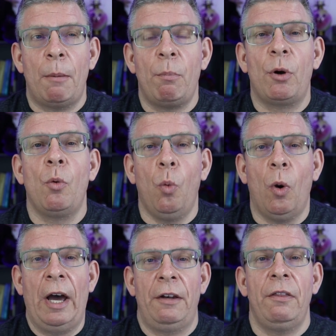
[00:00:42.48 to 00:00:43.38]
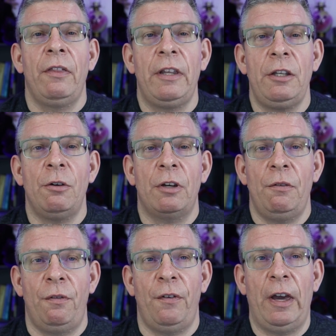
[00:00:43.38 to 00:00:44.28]
number 1 that you
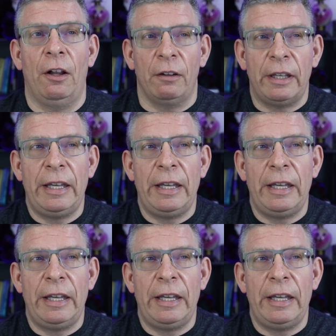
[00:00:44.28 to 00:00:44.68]
can fail